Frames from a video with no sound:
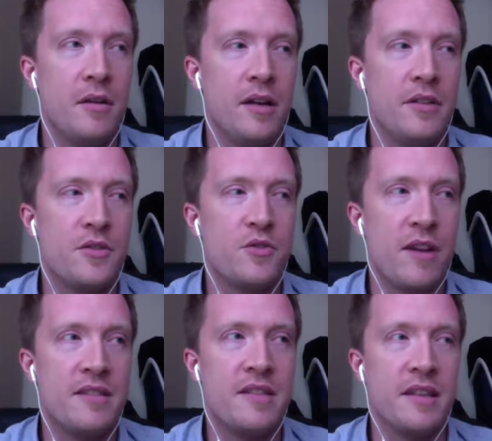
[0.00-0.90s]

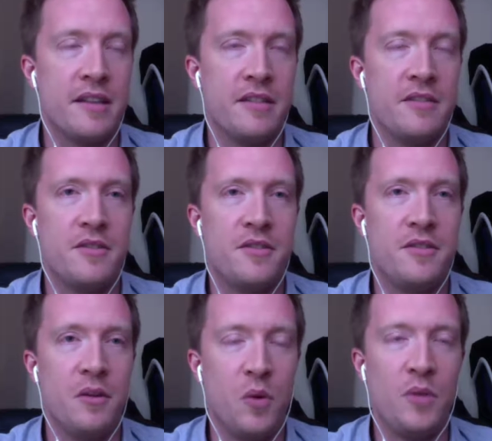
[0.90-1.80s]
train ticket,
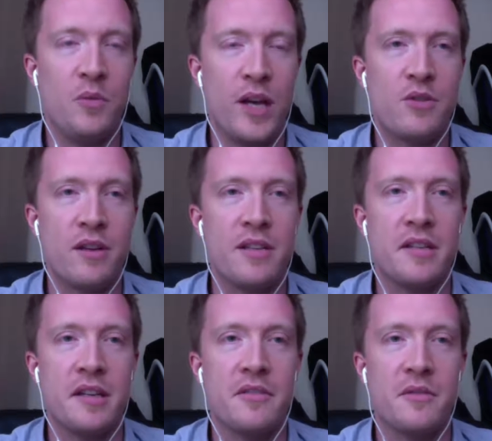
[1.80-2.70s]
a one-way train
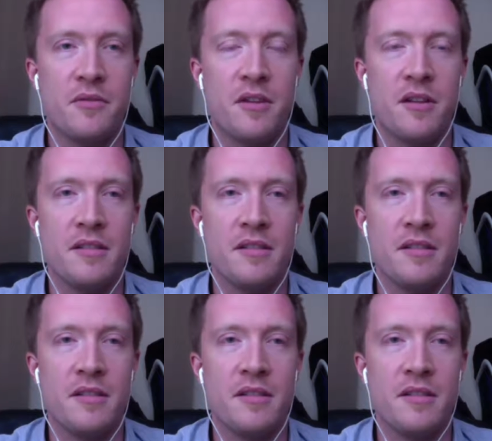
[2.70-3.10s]
ticket to France,